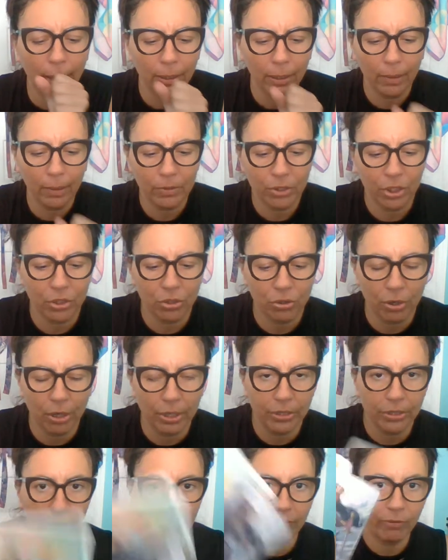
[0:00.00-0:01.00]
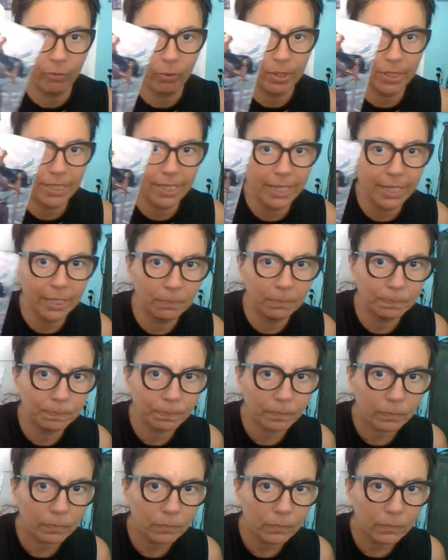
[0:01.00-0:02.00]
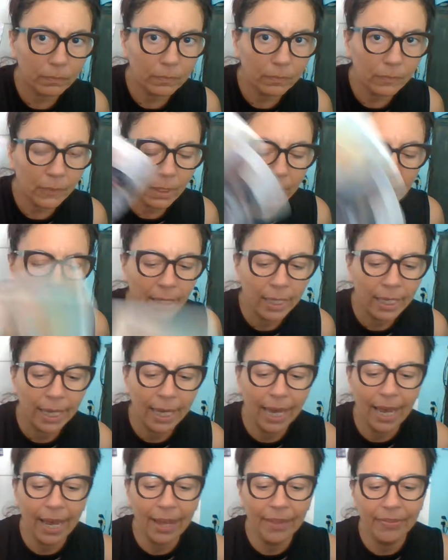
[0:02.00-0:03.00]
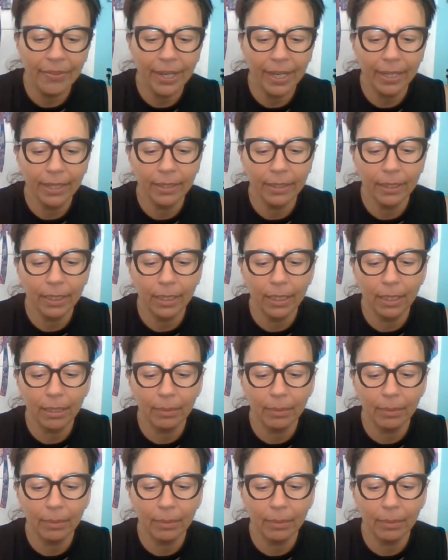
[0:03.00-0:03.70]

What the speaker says: I was just drawn to the 14 and then,